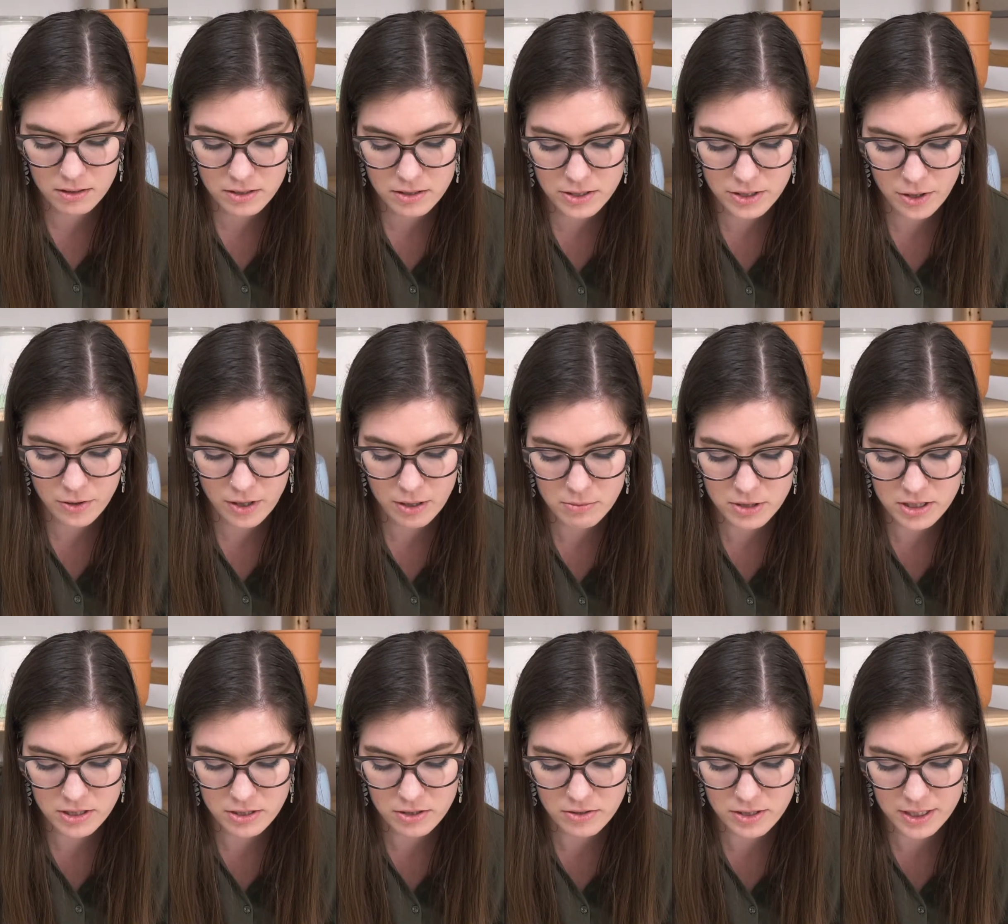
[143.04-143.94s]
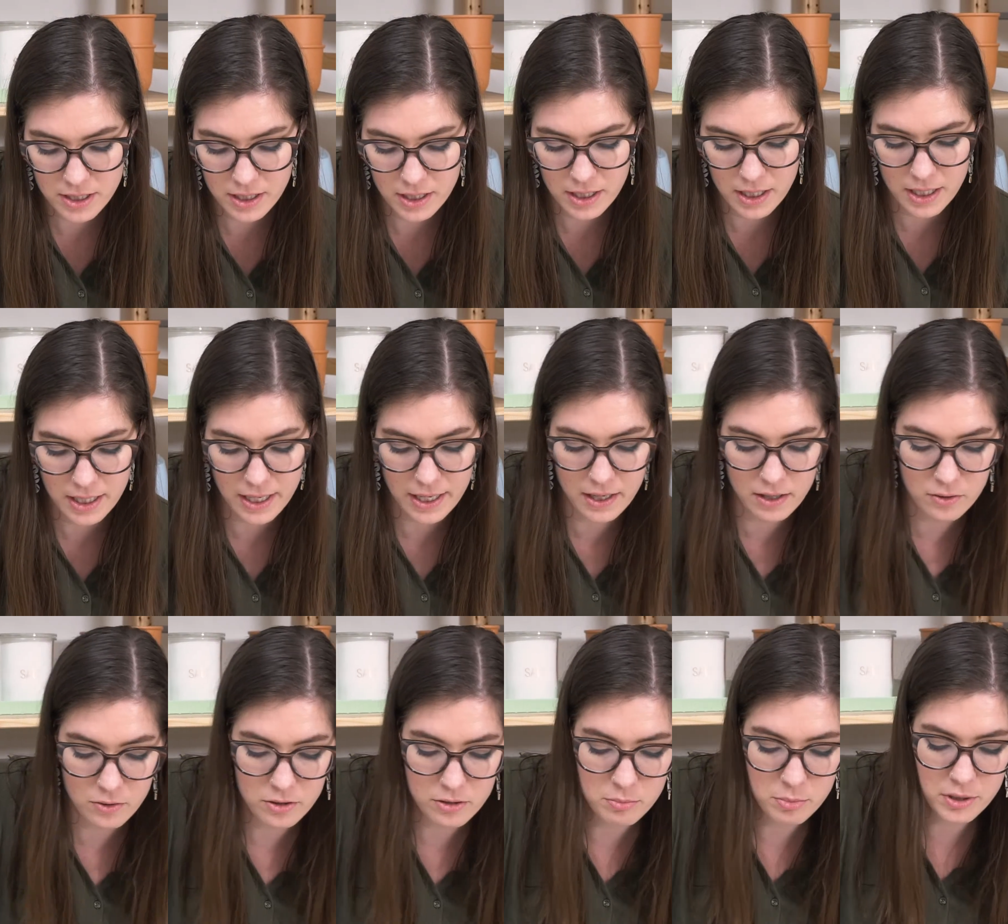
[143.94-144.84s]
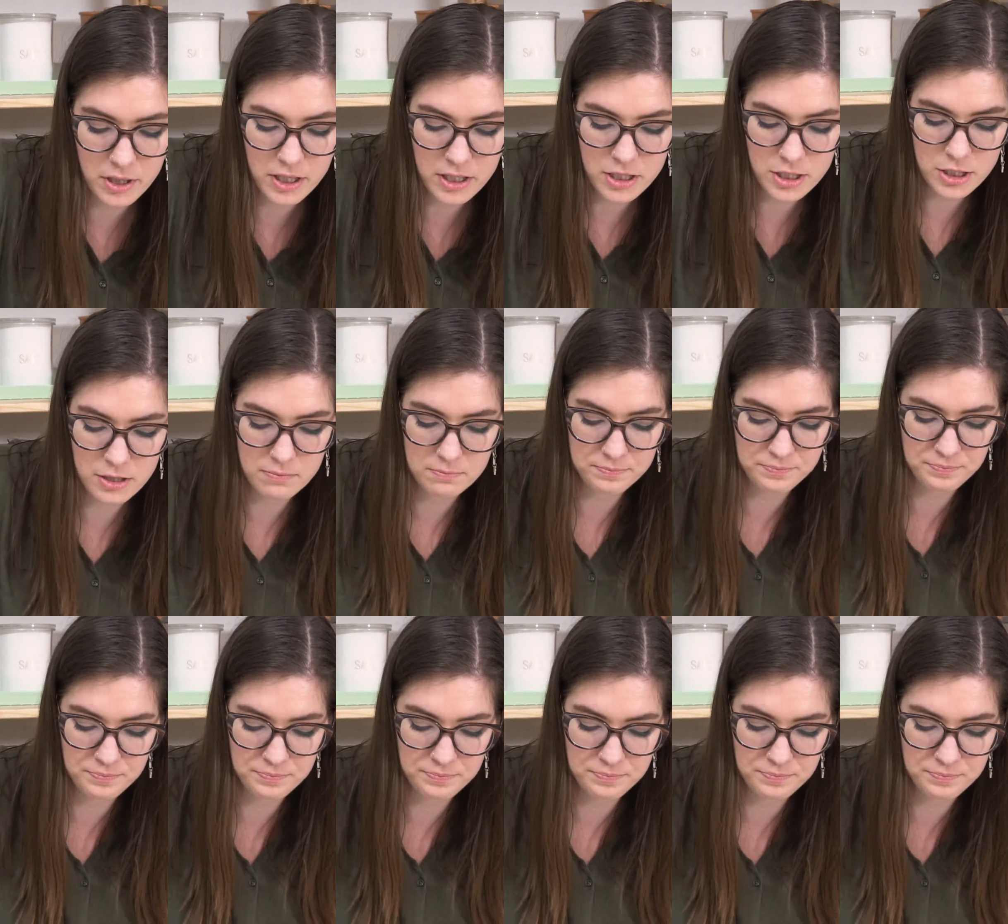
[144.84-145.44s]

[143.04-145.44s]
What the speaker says: So I'm just using an angled brush.